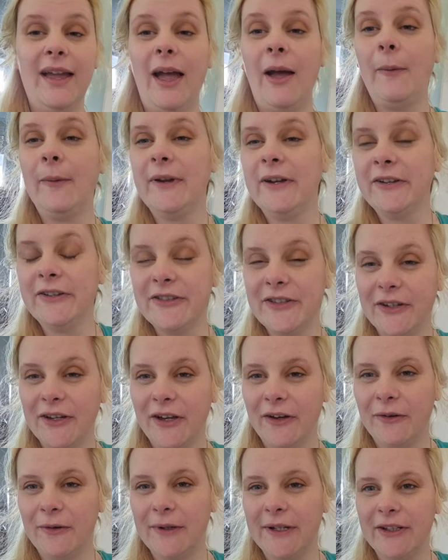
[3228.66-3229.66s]
And we're also
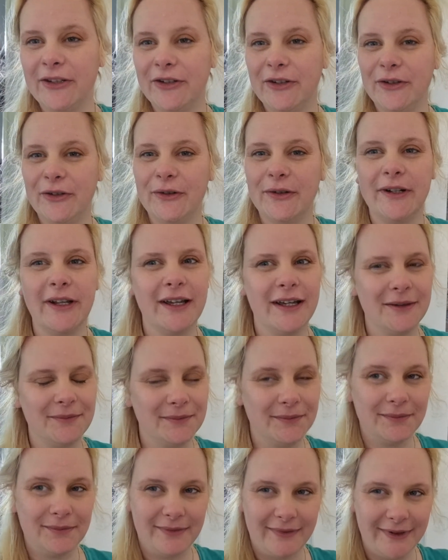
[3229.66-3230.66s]
going to do the
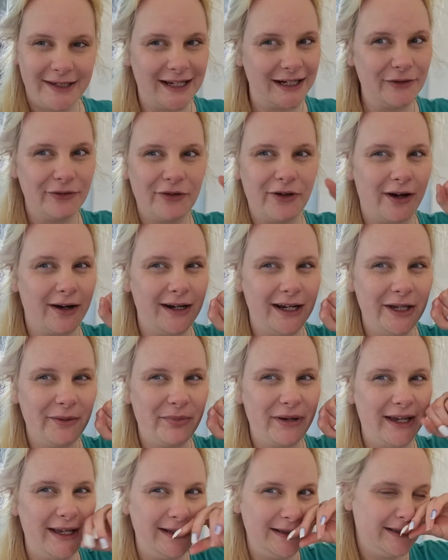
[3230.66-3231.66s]
kind of garlic
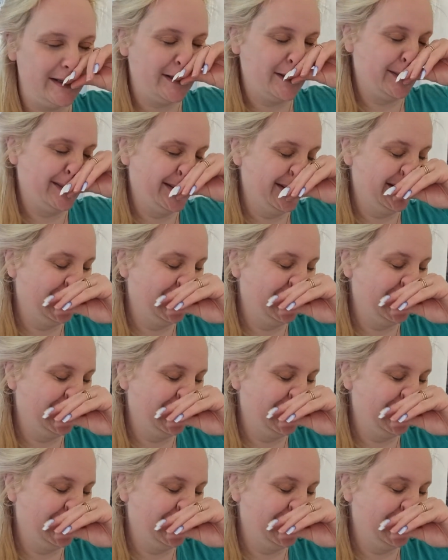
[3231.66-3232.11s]
beans.